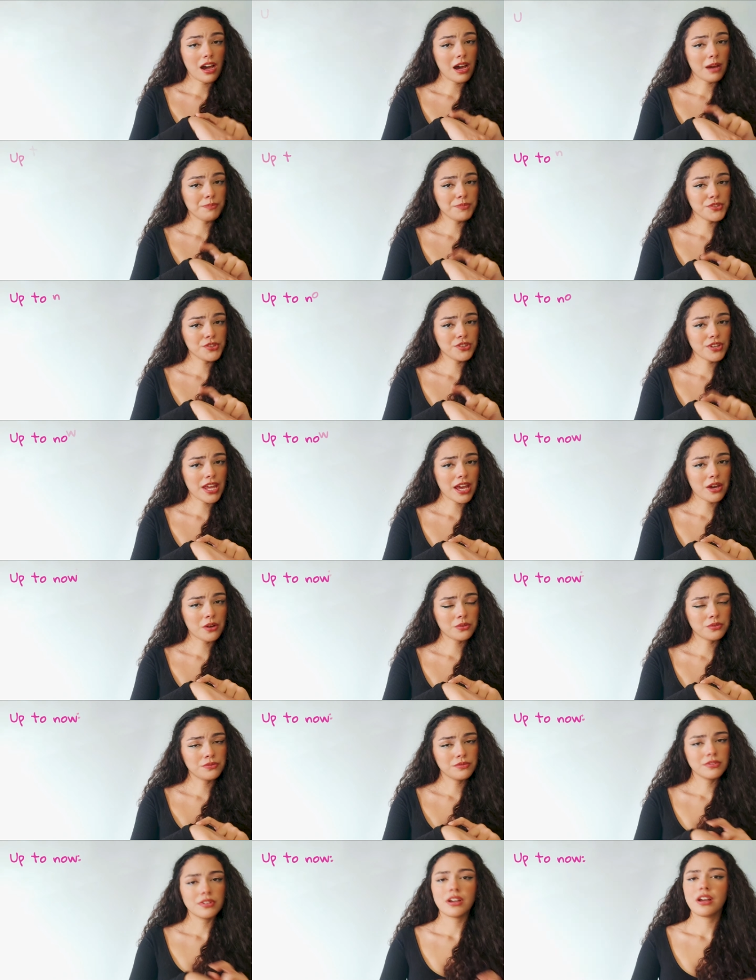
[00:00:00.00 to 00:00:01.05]
Up to
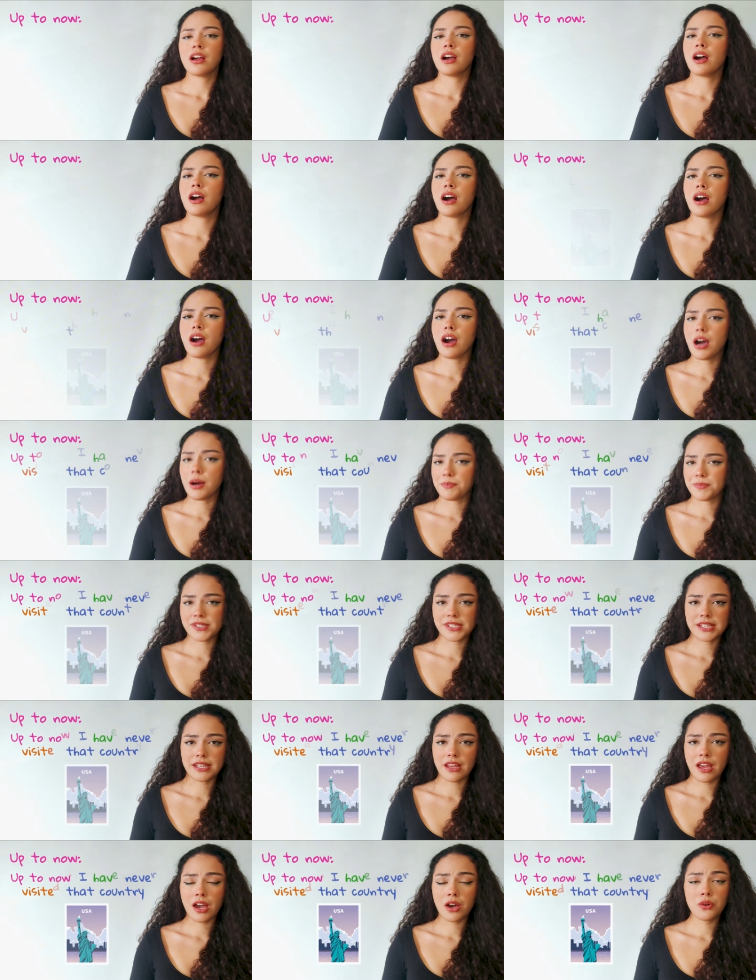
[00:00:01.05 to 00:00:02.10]
now. Up
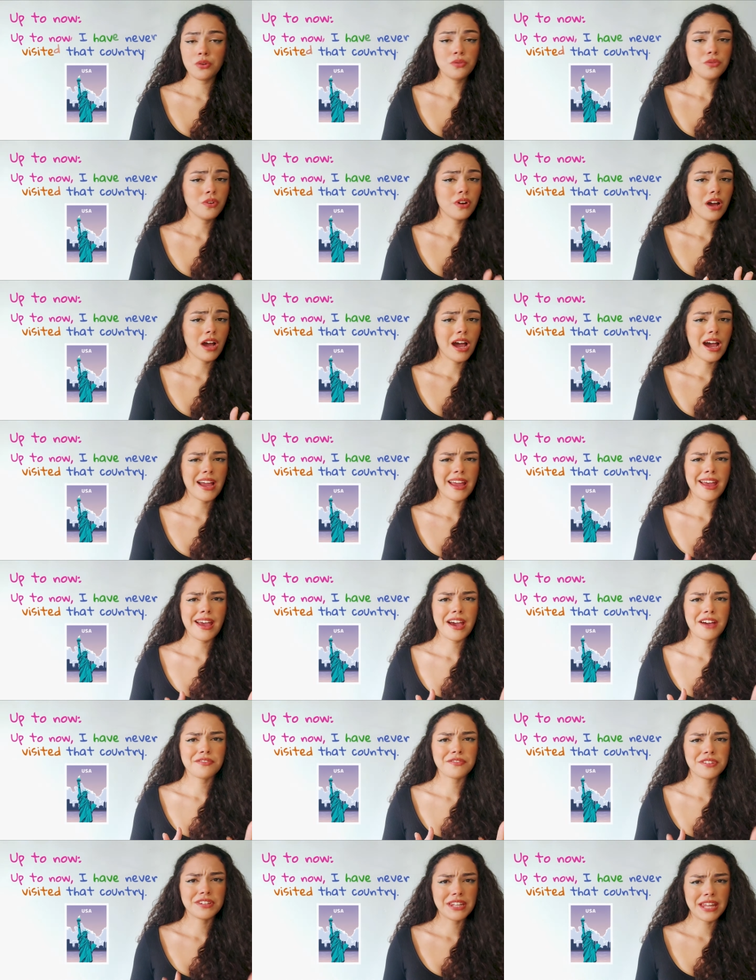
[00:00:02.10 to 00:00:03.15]
to now, I
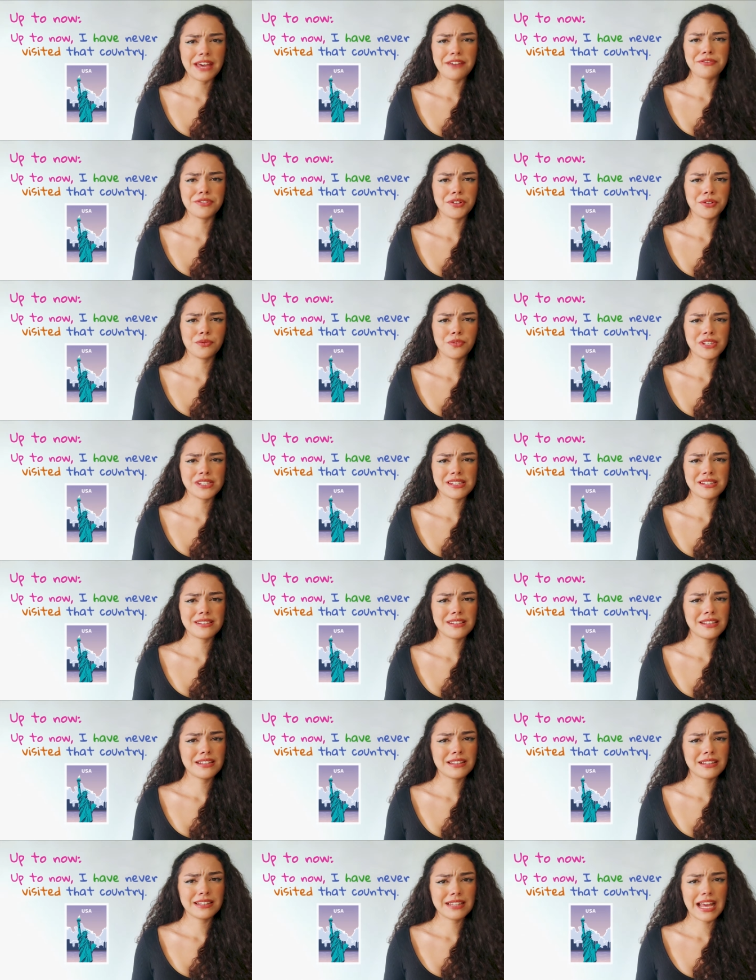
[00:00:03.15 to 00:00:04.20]
have never
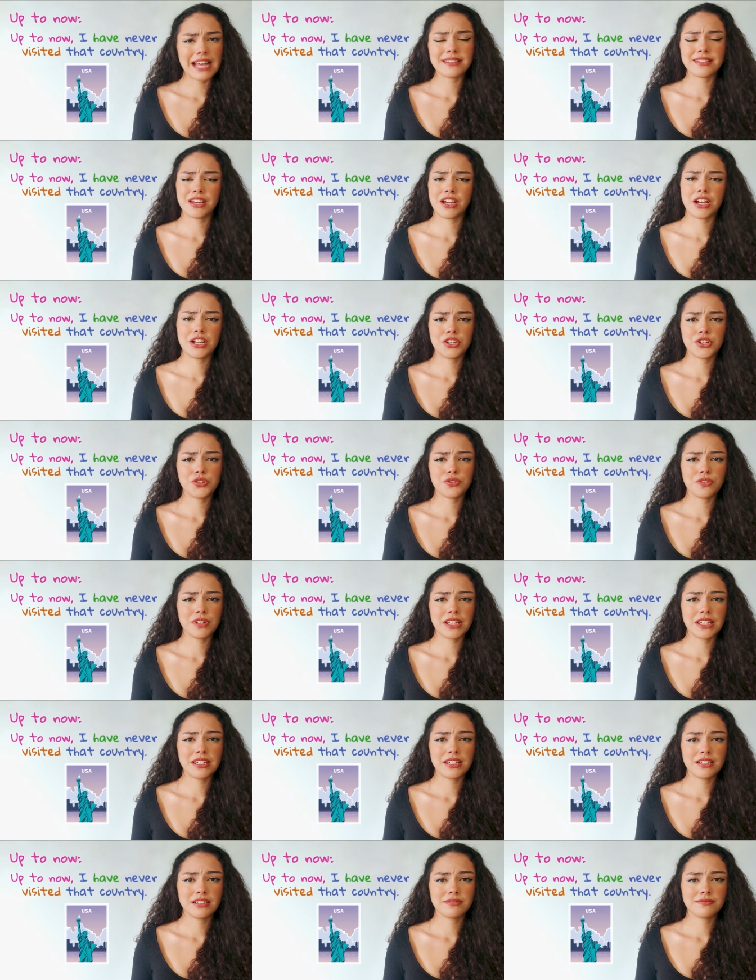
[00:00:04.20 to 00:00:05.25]
visited that
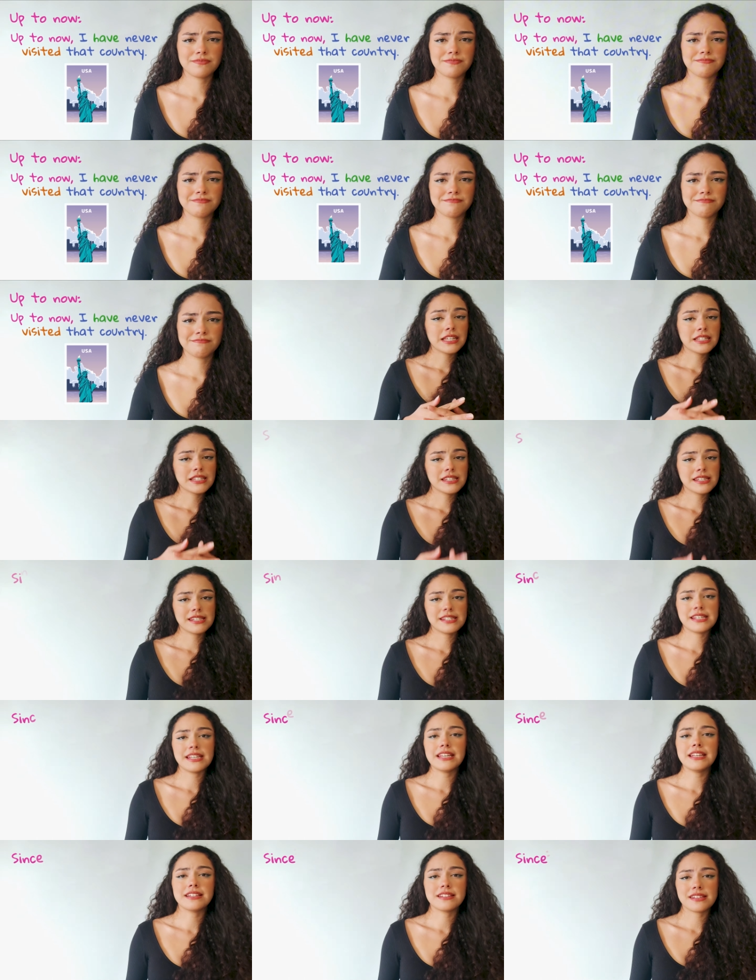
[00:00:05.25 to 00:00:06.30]
country.
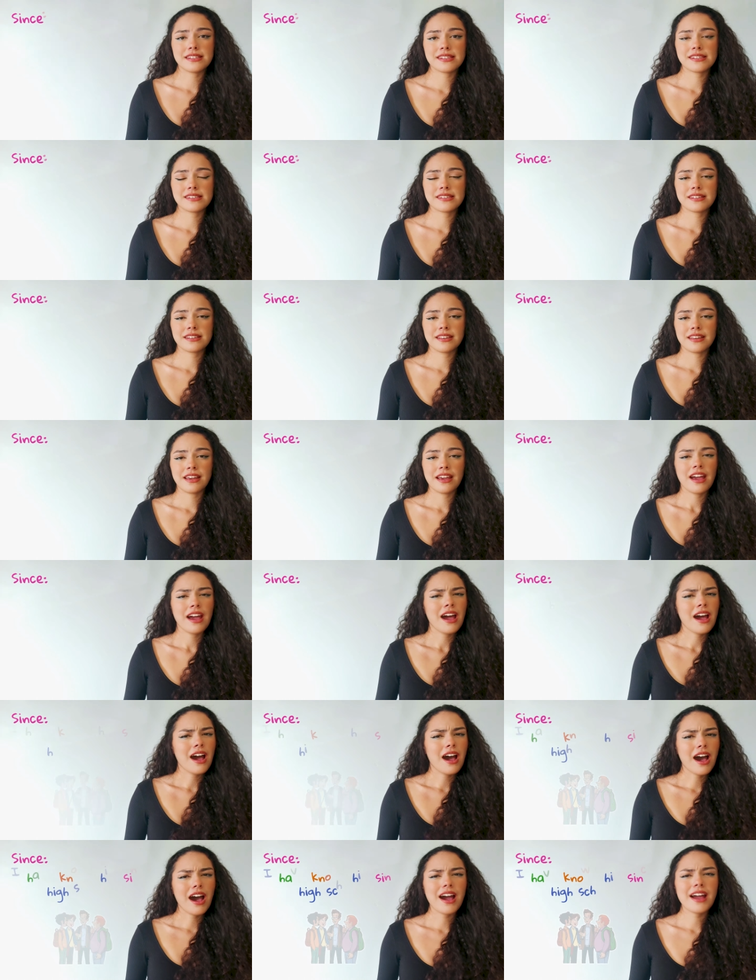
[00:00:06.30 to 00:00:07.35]
Since.
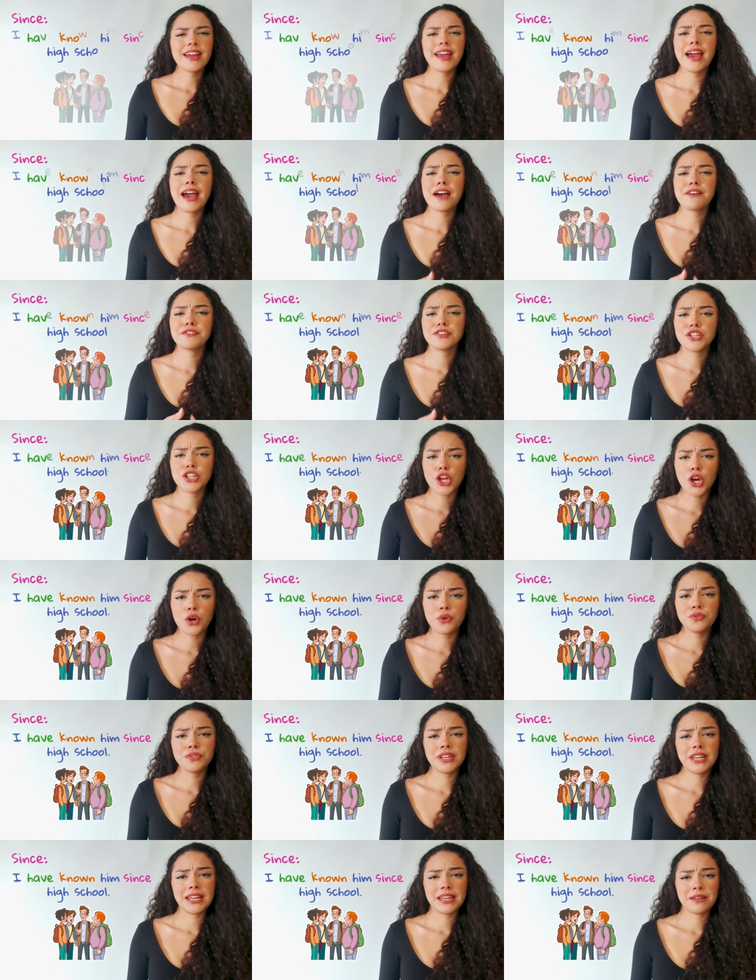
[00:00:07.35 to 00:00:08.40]
I have
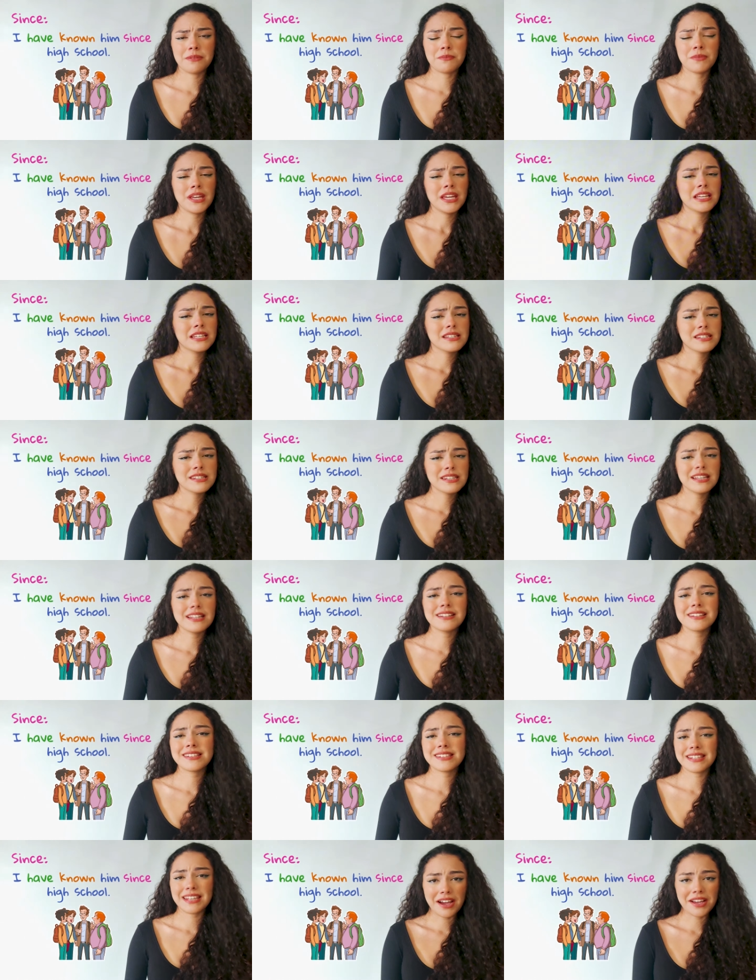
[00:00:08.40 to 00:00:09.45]
known him
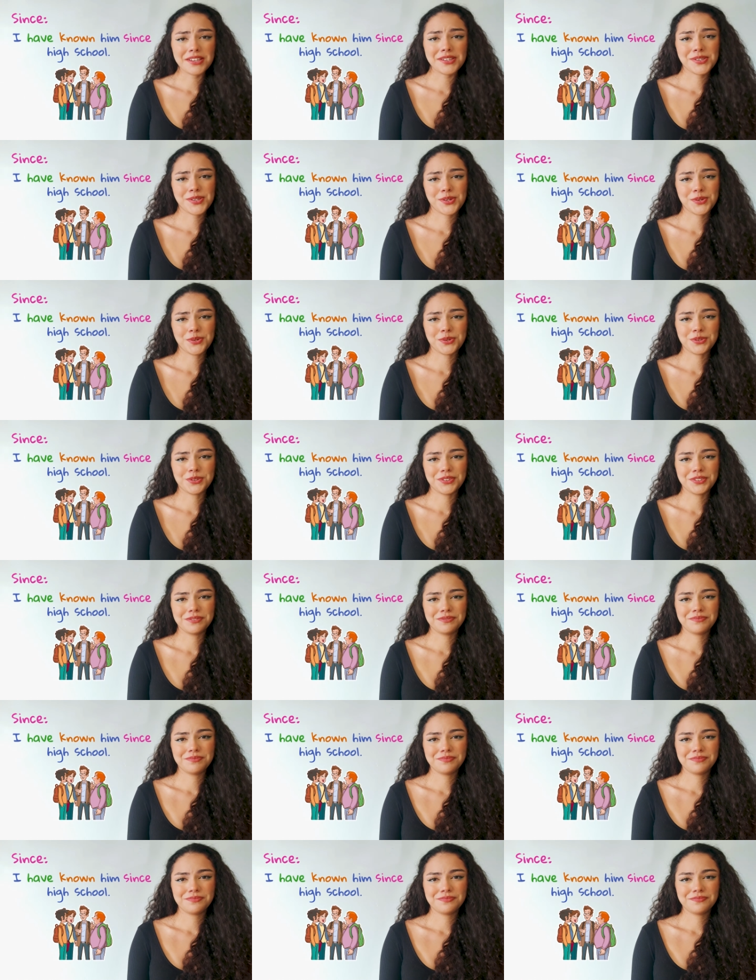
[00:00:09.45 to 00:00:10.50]
since high school.
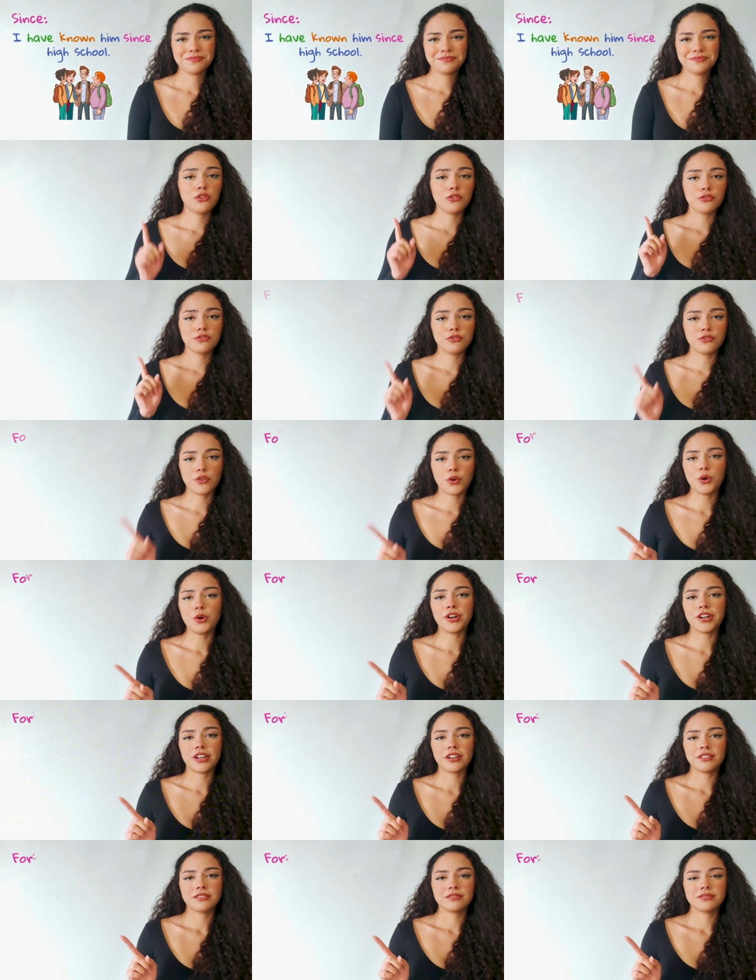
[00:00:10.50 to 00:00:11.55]

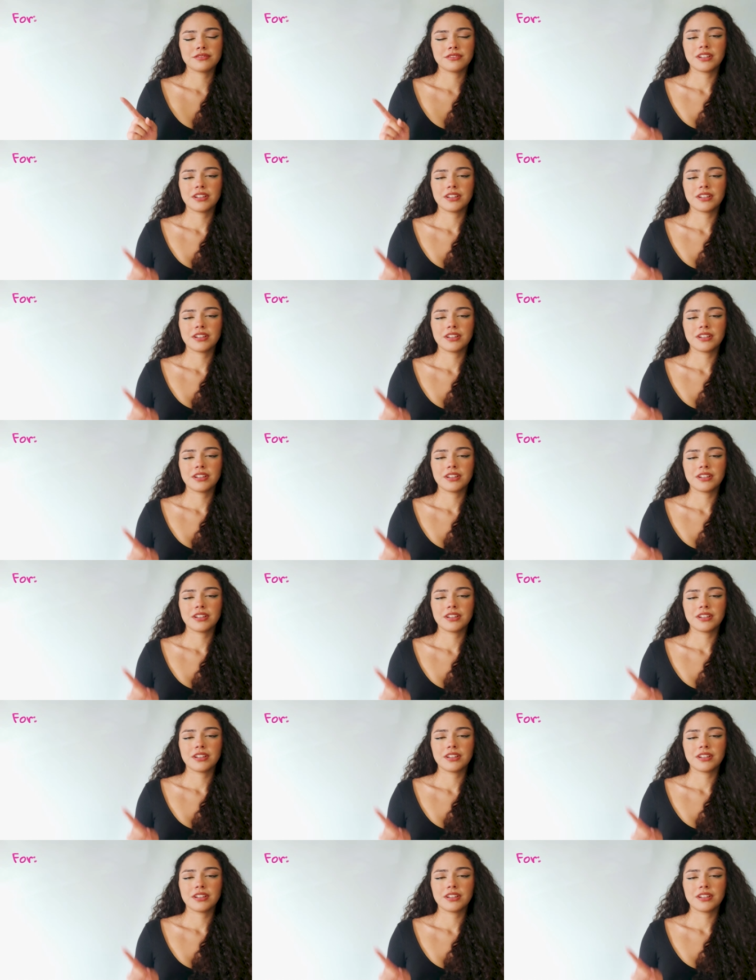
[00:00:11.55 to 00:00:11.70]
Four.